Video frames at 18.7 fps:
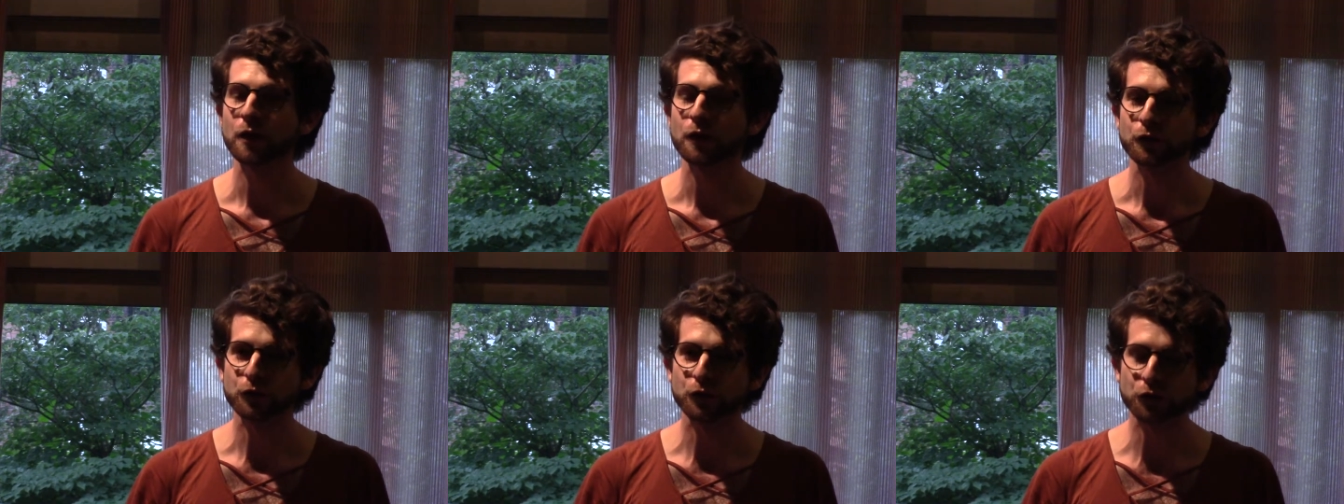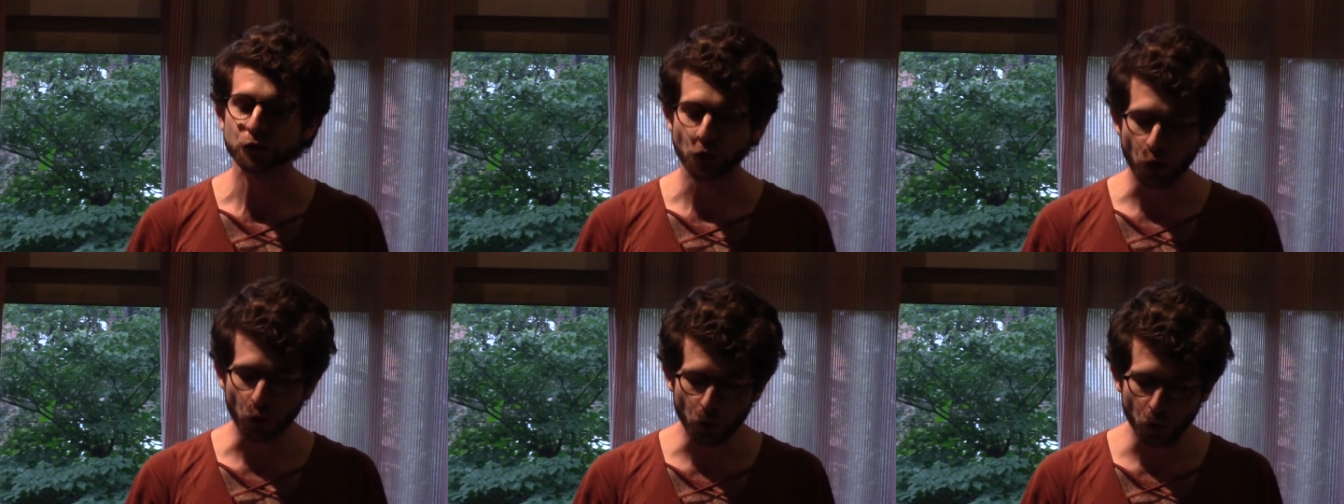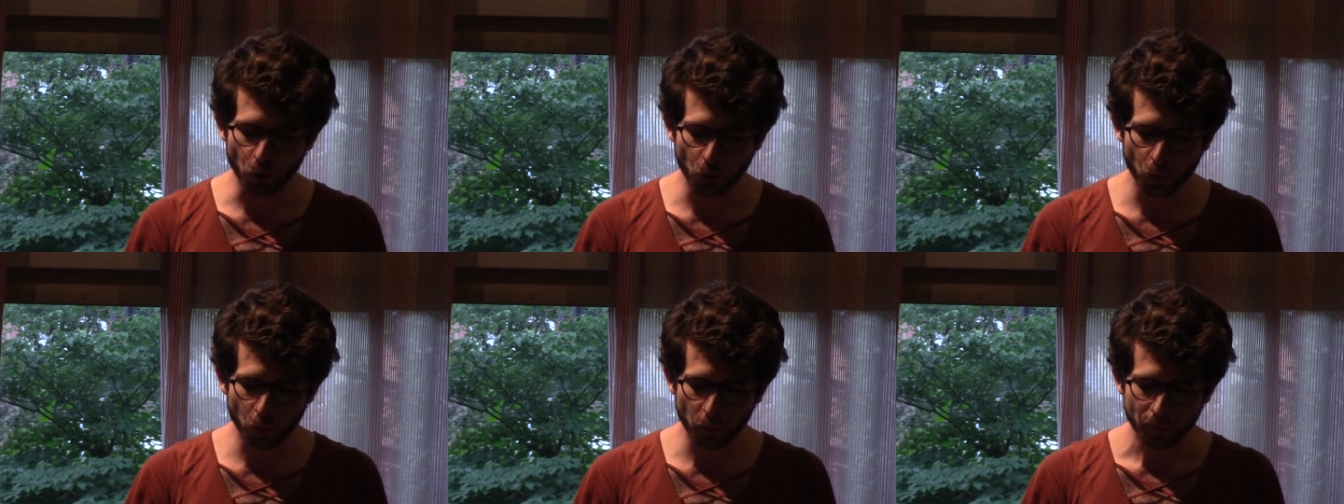
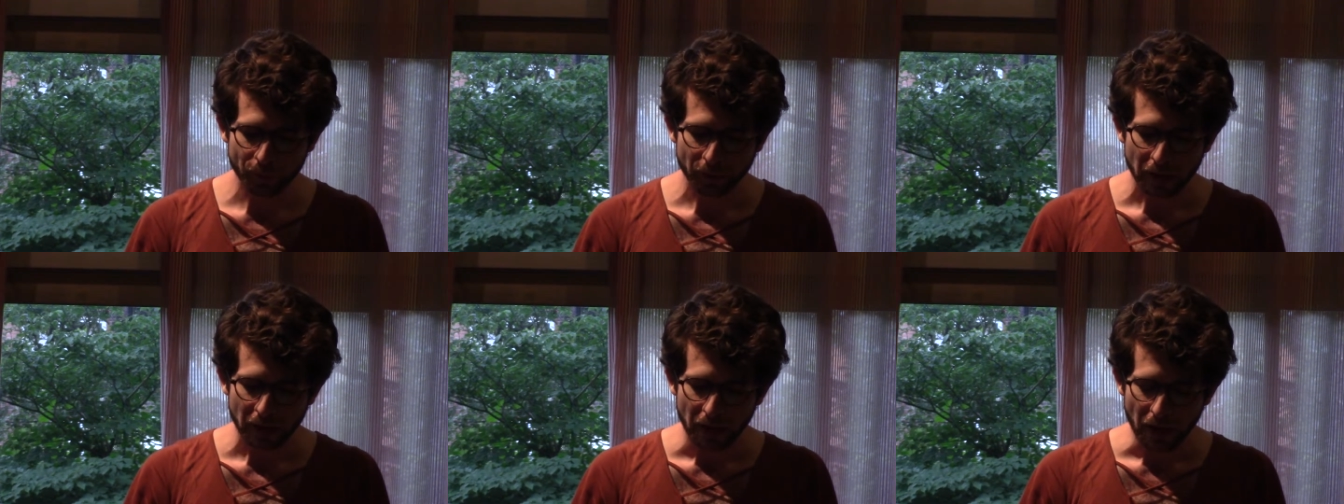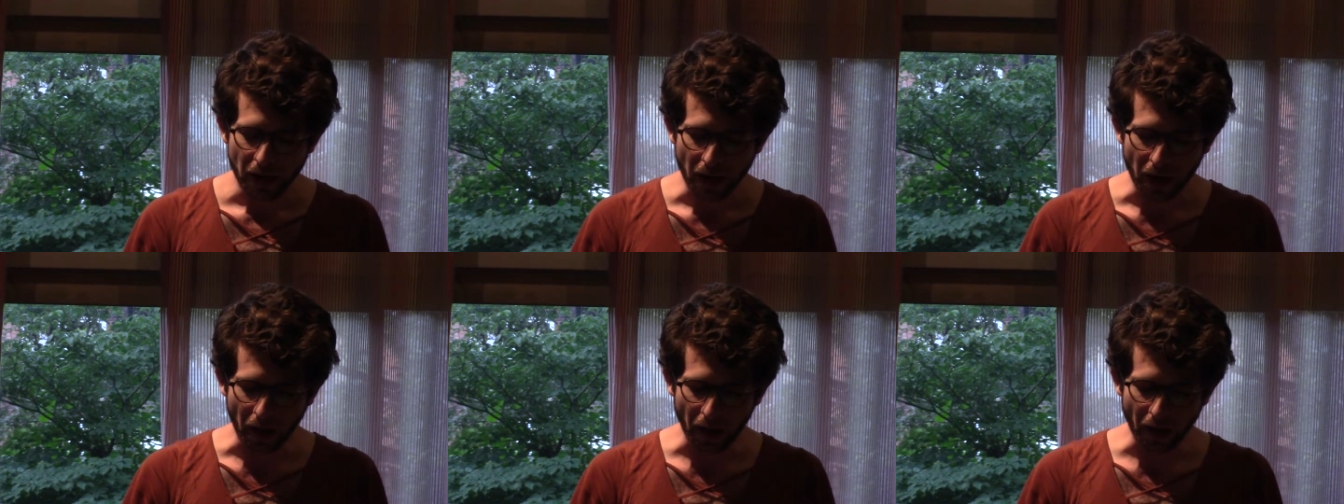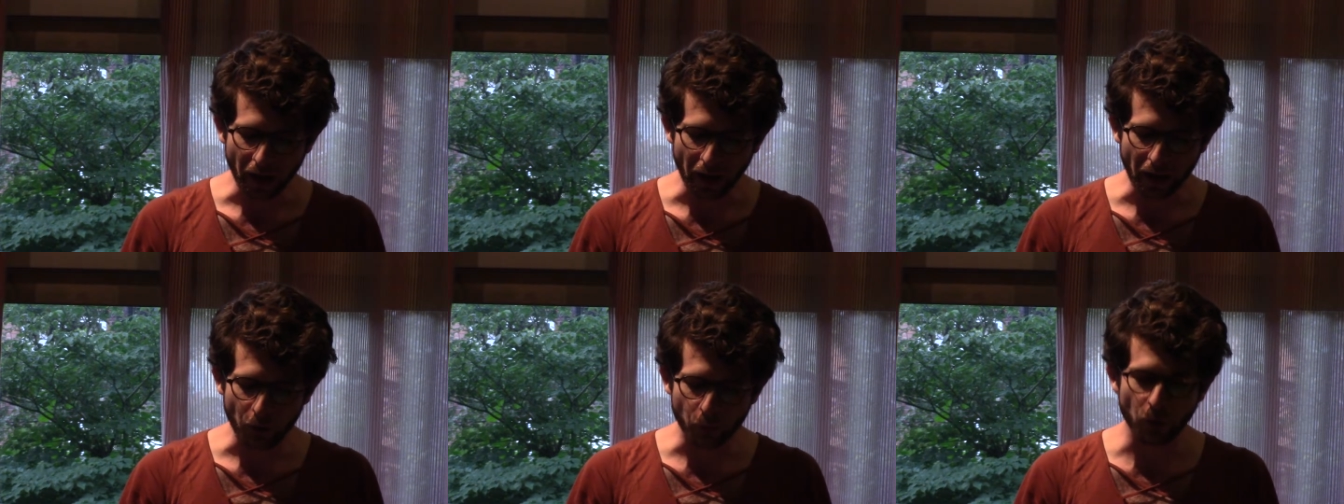So
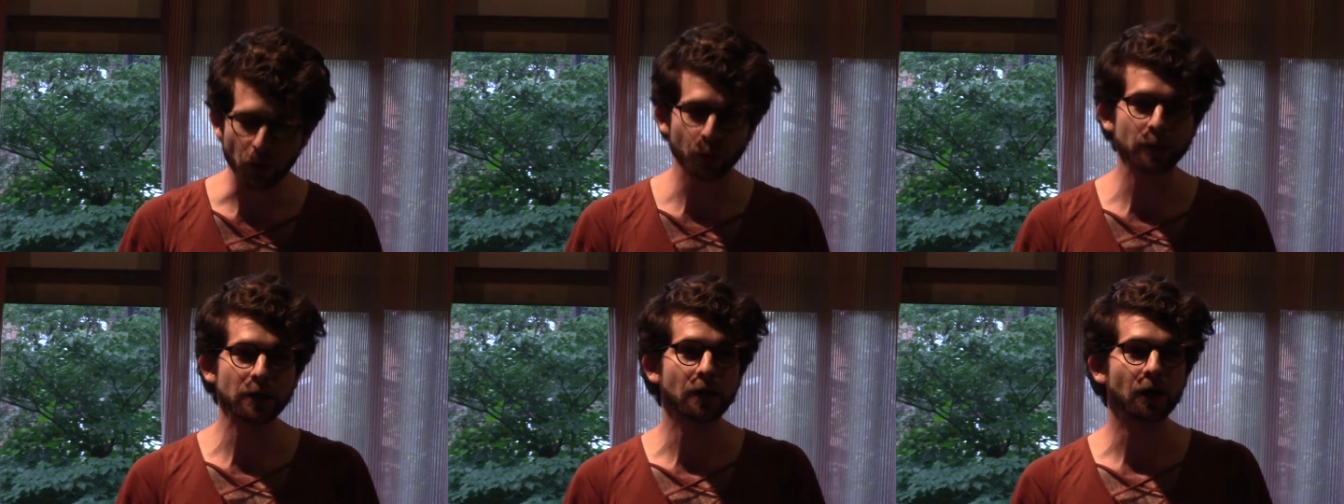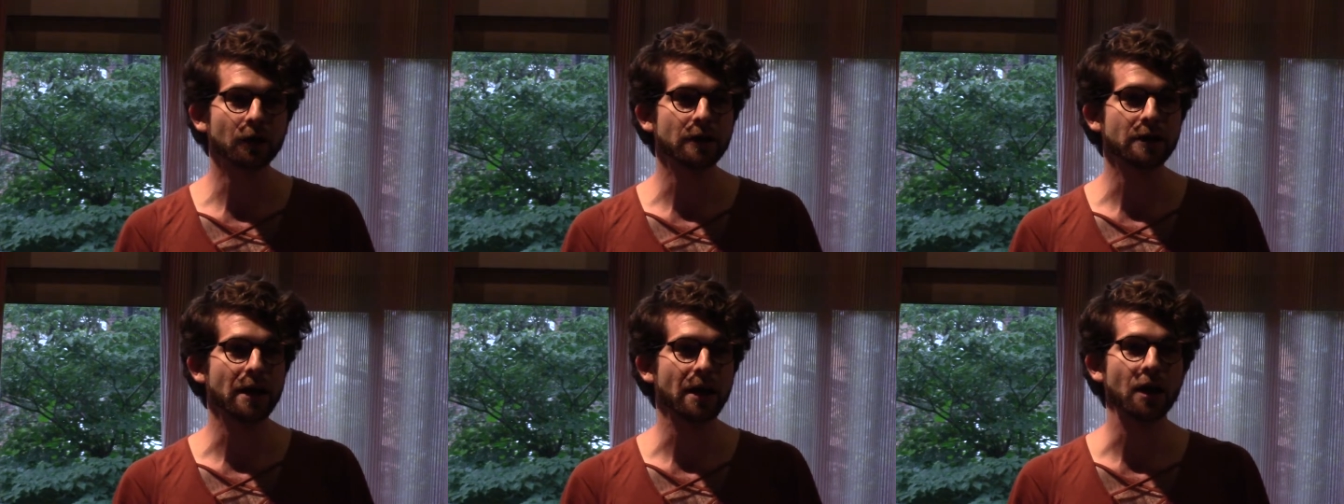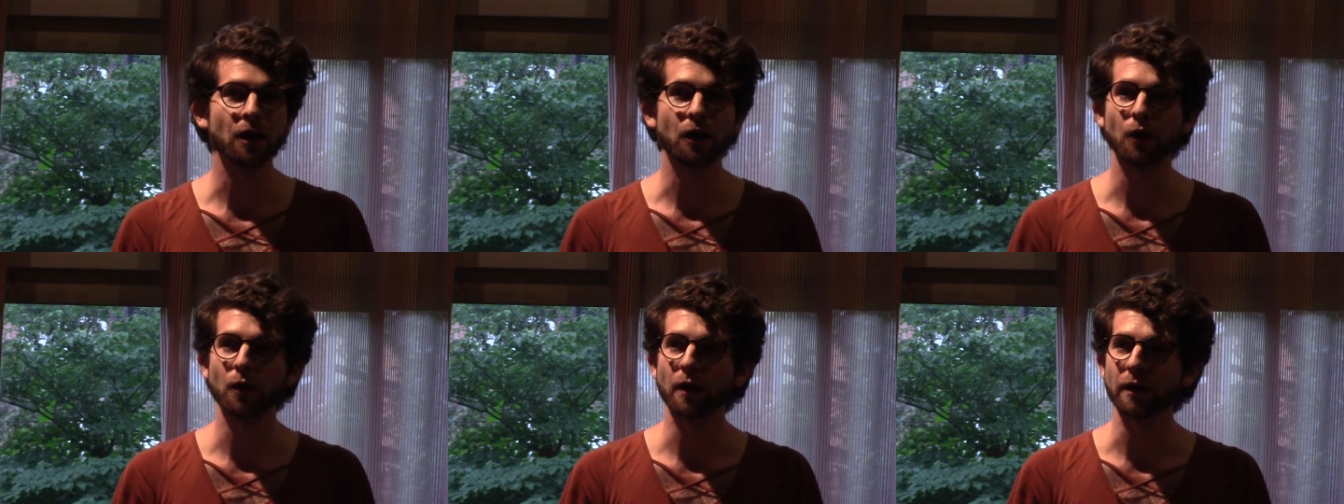where we are
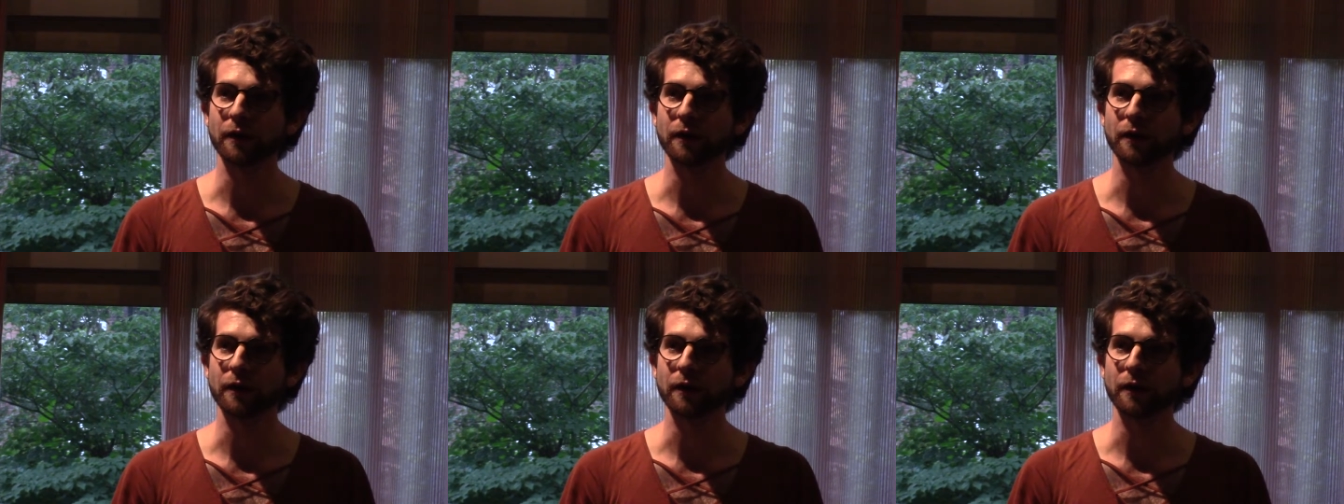now,